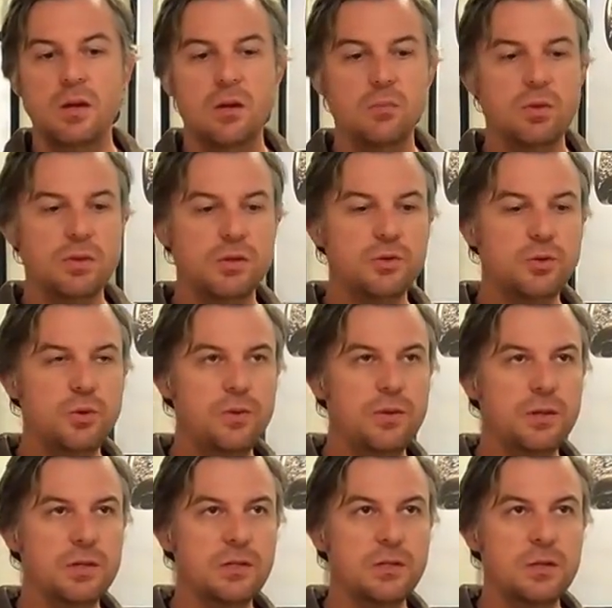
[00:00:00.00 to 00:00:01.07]
But the truth
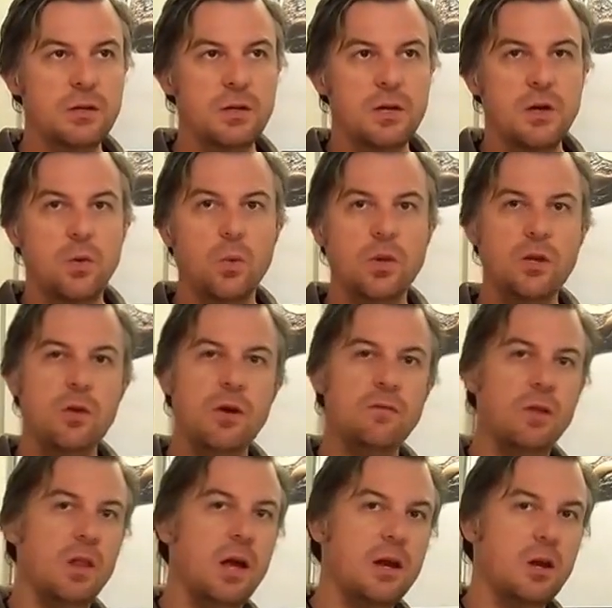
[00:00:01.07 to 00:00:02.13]
is, when you have a
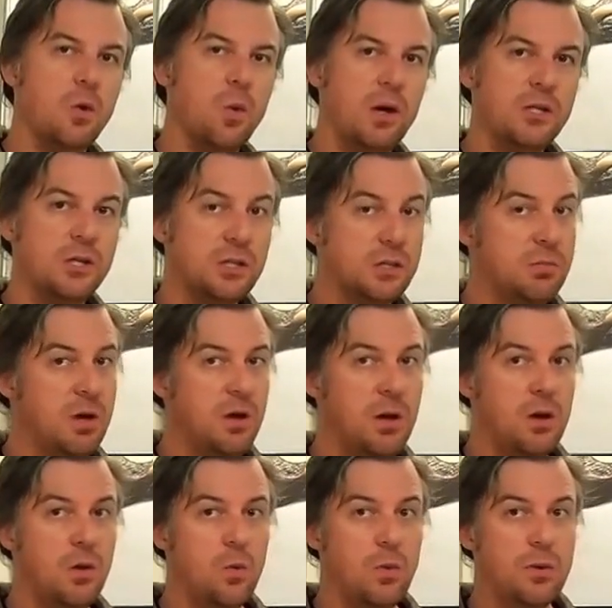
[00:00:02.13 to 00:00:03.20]
lot of questions about
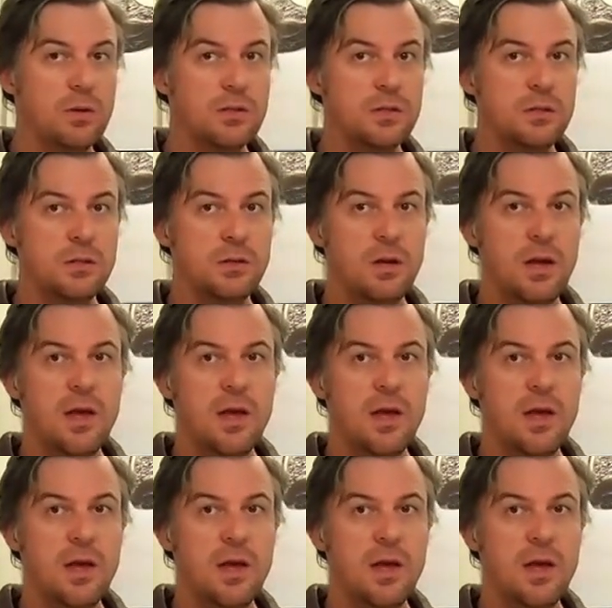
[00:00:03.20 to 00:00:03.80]
how it works,